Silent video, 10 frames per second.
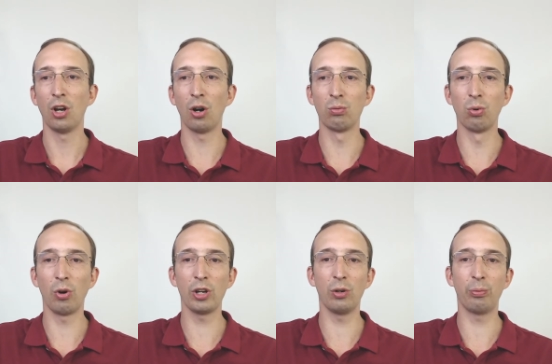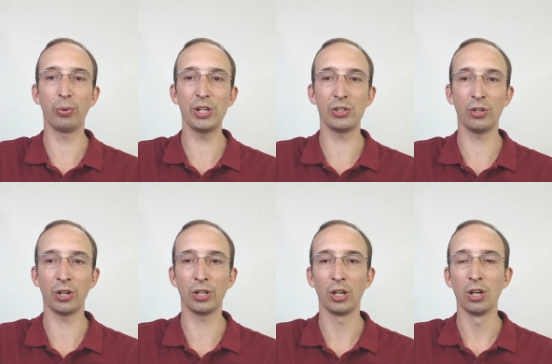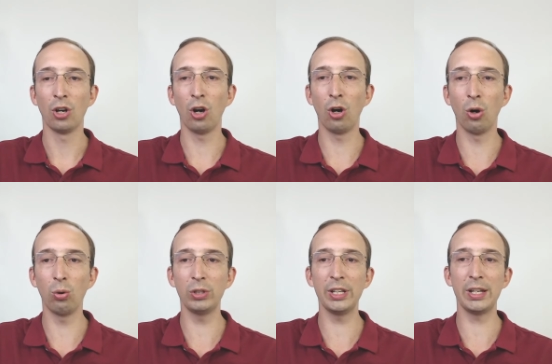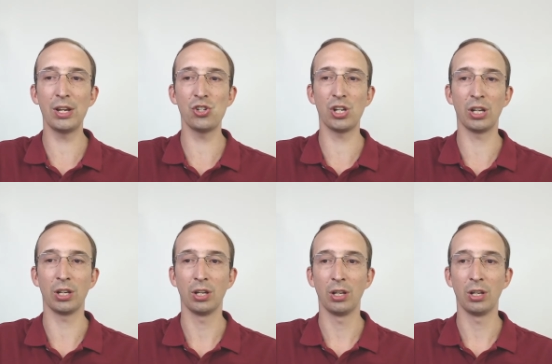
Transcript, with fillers: a royal priesthood, a holy nation,